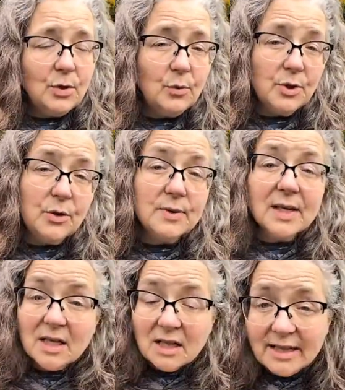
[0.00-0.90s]
And you would
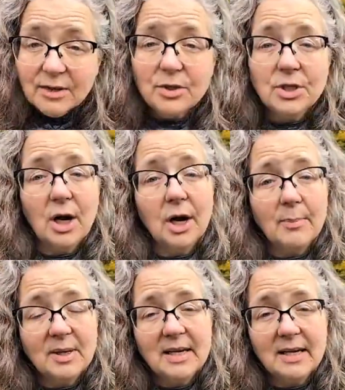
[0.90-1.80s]
use a clear
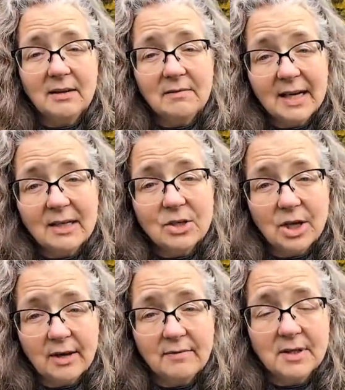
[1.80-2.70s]
tarp and take
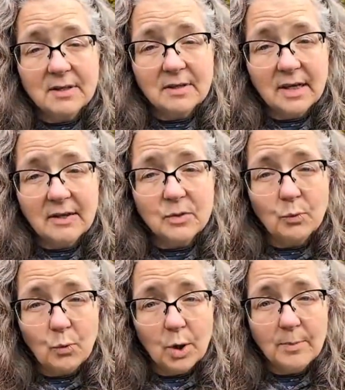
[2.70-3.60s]
advantage of the
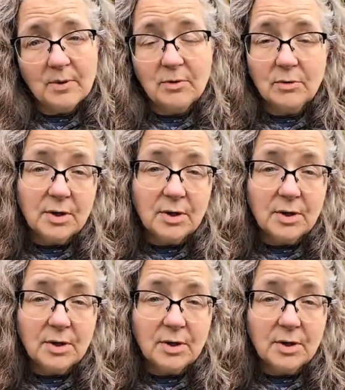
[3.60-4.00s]
sun's warmth.